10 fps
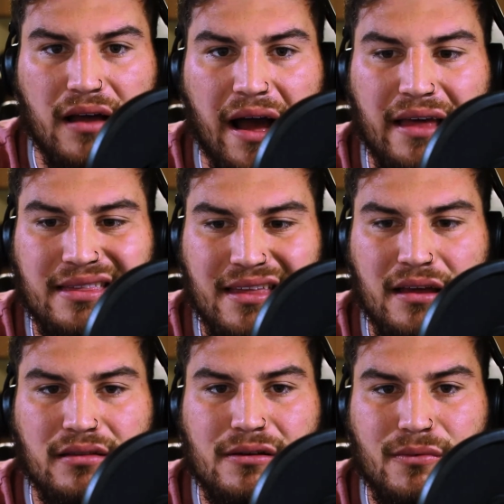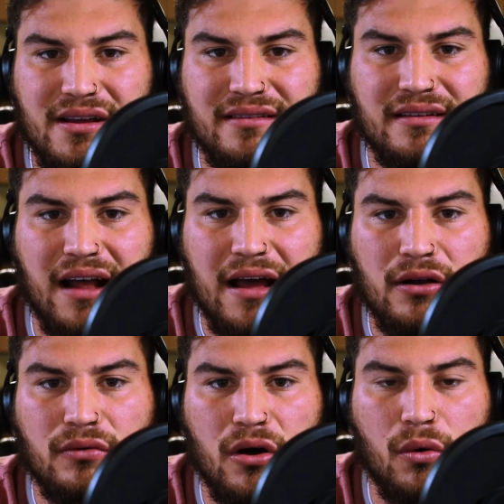I think the reason I
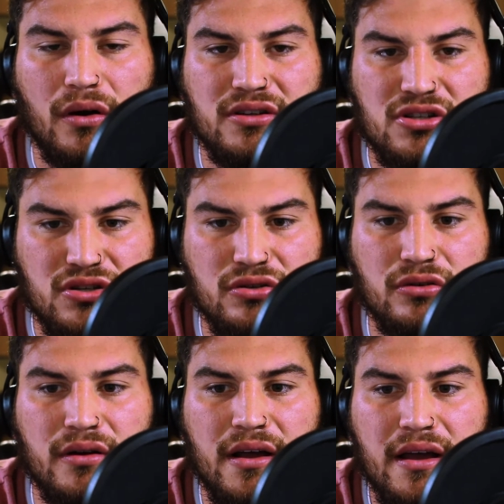don't know what to do